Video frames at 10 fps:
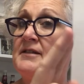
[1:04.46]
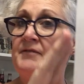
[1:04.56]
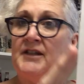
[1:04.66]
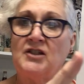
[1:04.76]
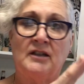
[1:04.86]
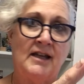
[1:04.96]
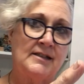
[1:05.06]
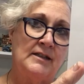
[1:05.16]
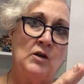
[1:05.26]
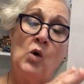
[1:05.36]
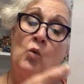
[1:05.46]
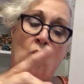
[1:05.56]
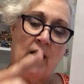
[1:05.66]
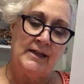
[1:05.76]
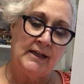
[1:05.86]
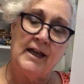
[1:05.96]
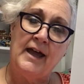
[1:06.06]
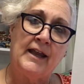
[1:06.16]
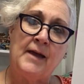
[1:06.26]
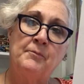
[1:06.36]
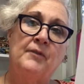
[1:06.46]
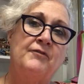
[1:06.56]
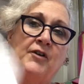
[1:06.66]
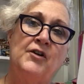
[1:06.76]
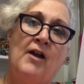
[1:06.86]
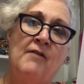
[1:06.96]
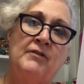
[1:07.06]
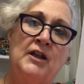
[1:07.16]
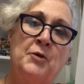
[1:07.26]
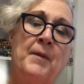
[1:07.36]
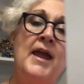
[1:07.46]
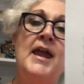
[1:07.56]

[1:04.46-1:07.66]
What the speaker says: of each lesson, one to cut up for your envelope